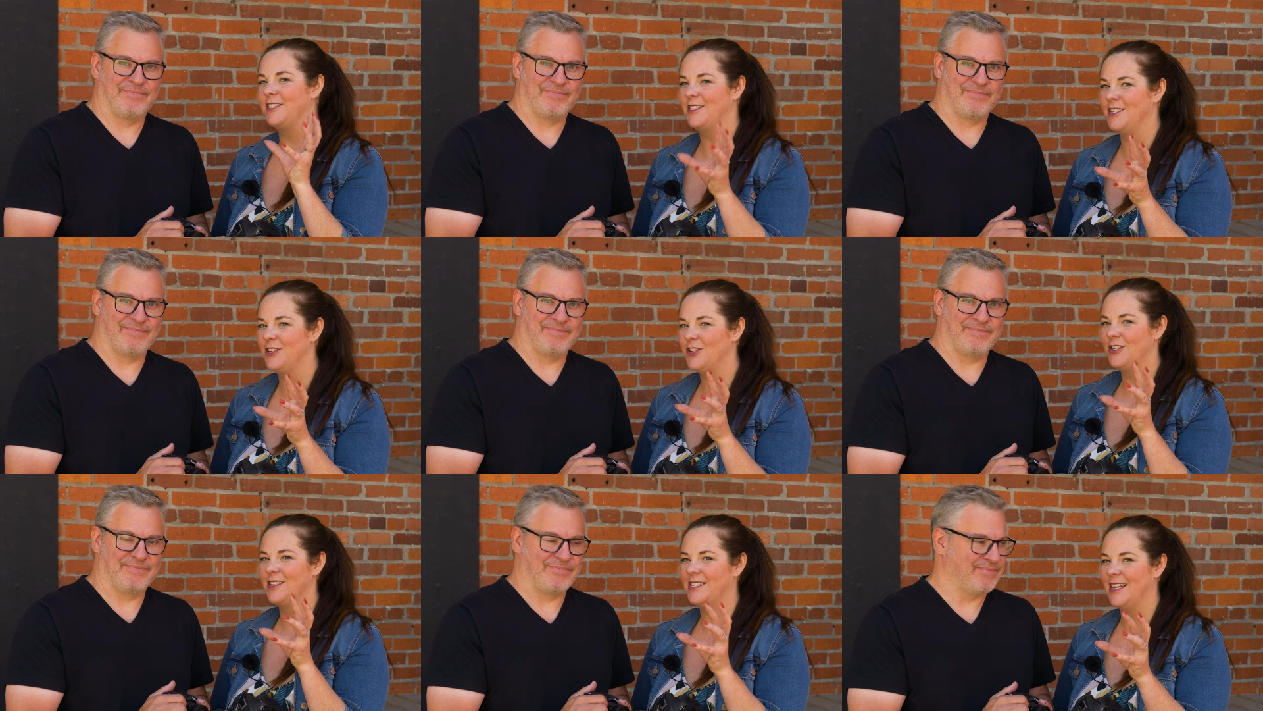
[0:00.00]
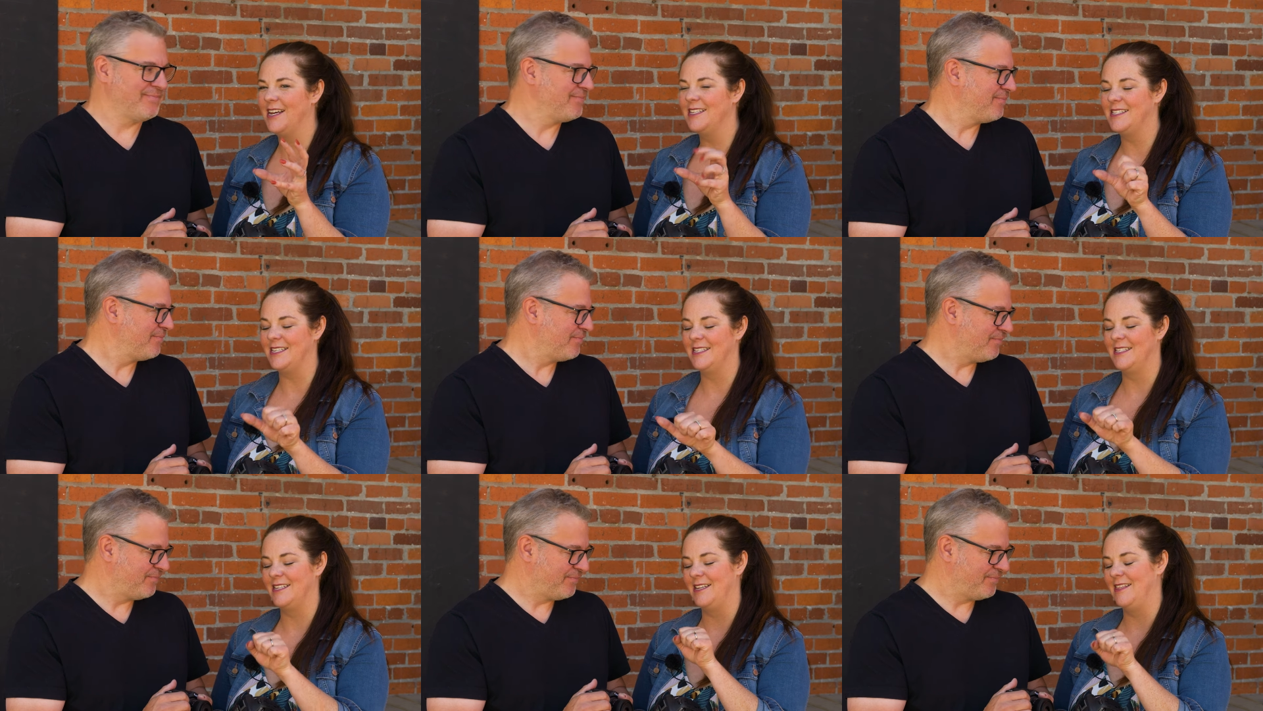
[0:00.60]
Speaker 1: decisions lies
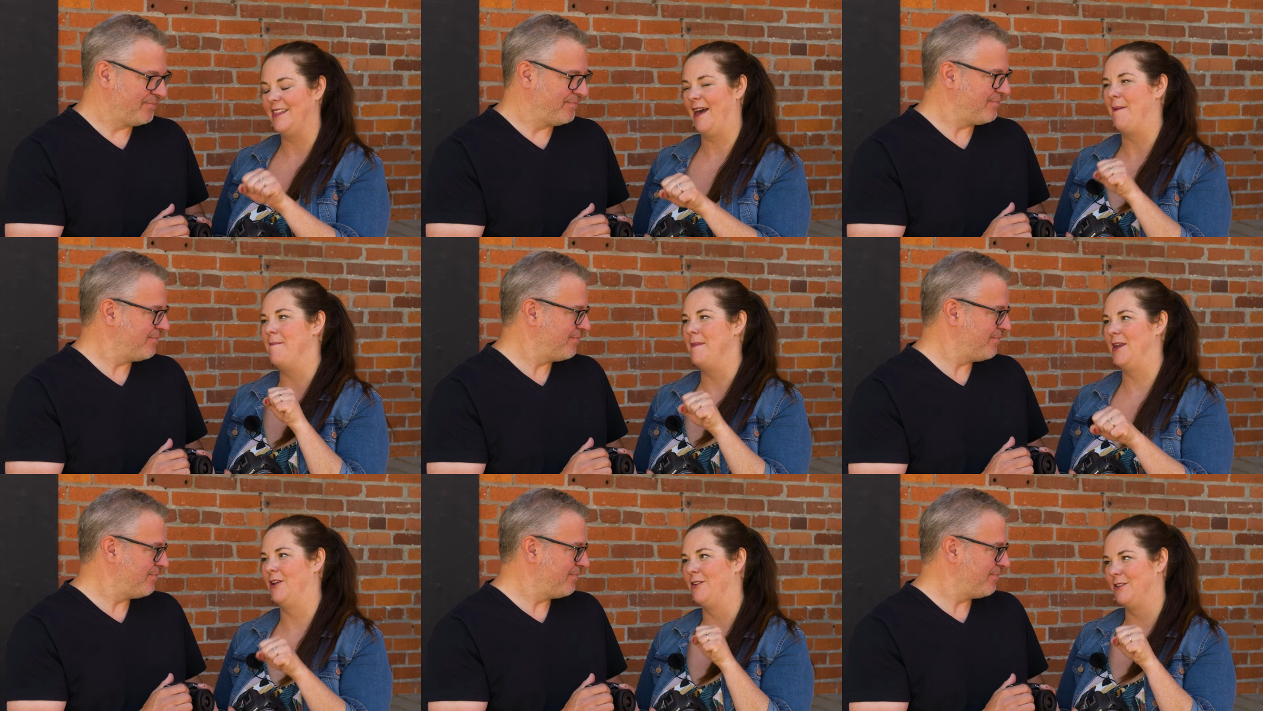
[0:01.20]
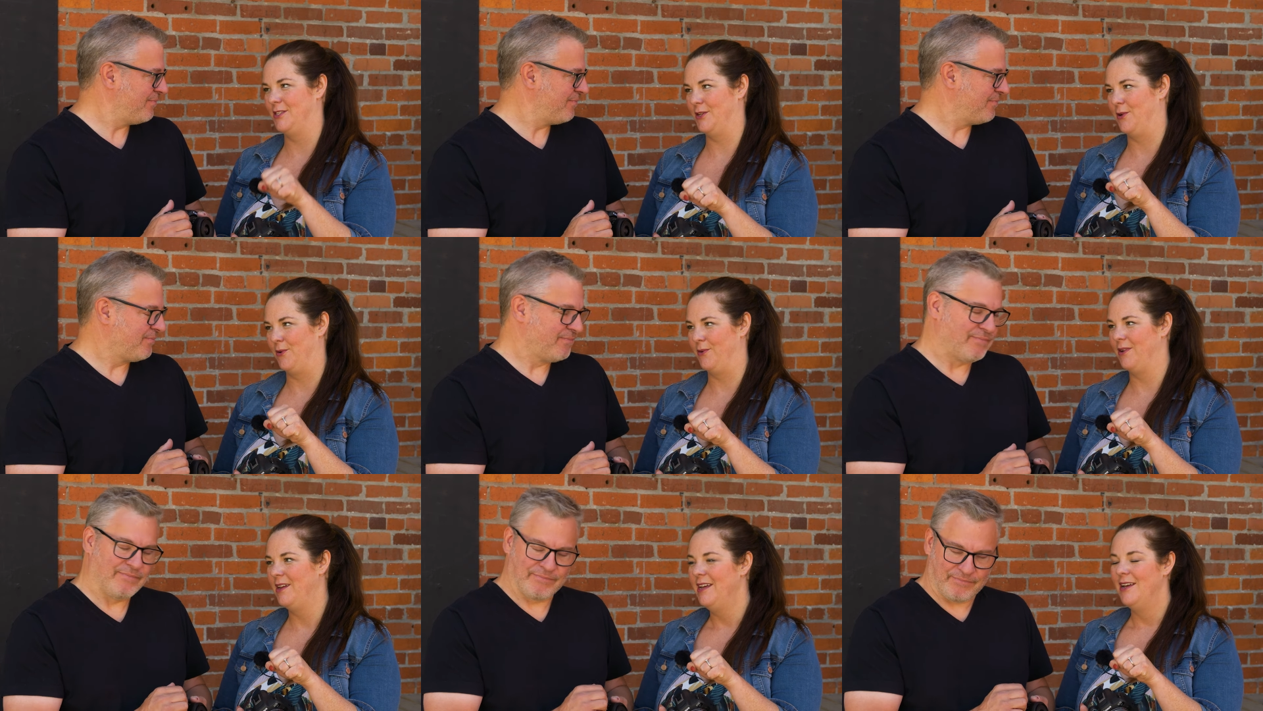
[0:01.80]
is in that middle zone.